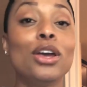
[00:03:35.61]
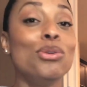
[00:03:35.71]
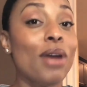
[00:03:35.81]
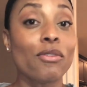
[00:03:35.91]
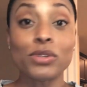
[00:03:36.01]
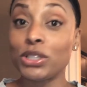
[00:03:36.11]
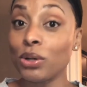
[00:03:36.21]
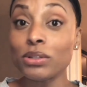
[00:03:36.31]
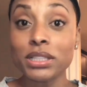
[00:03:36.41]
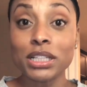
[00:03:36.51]
you have
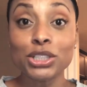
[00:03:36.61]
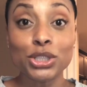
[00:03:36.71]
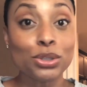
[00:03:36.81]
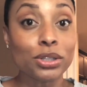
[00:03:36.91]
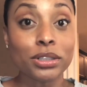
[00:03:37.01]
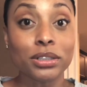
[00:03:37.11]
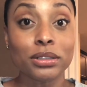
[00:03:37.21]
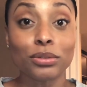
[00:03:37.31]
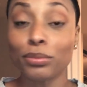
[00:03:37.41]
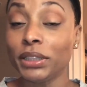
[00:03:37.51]
results that
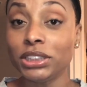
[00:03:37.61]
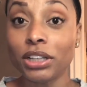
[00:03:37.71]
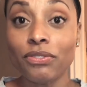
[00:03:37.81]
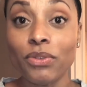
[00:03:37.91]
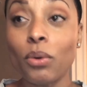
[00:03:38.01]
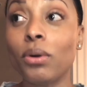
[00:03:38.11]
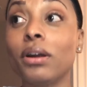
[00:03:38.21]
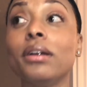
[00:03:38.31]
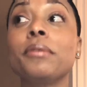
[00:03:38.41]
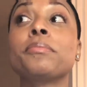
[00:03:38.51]
you're reaching
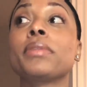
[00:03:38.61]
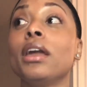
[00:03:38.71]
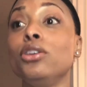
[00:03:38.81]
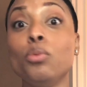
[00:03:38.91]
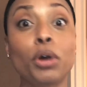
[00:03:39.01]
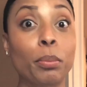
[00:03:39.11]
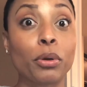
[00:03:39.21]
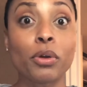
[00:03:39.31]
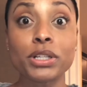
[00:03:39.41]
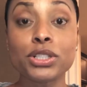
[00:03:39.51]
for and you want to
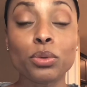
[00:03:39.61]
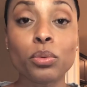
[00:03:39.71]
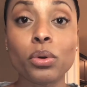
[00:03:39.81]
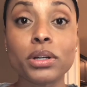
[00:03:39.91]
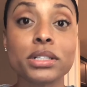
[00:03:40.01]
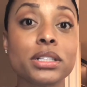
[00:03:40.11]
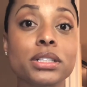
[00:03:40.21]
progress towards.